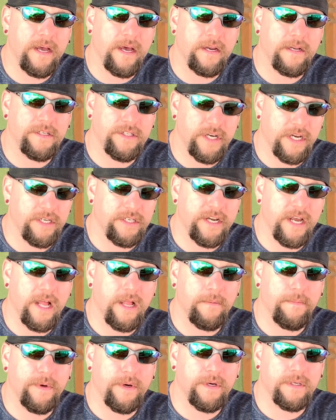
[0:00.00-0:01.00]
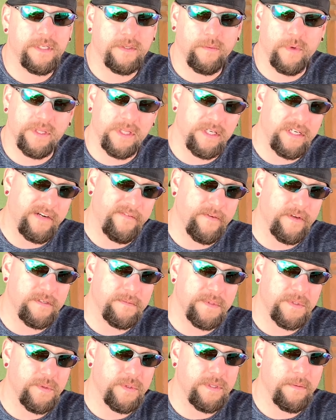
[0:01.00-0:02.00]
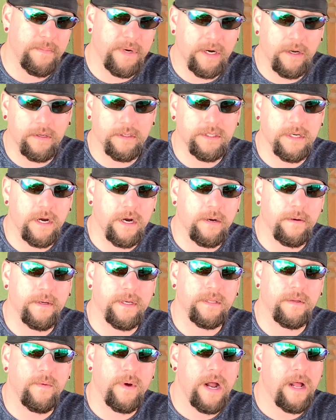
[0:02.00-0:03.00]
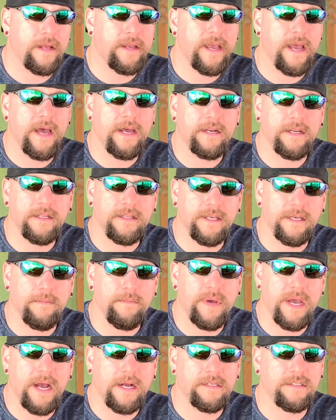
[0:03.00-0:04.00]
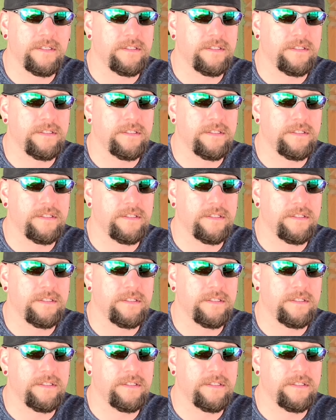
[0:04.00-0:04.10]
how to change calibers, and what the difference between the barrels are in the Wildcat and the Impact.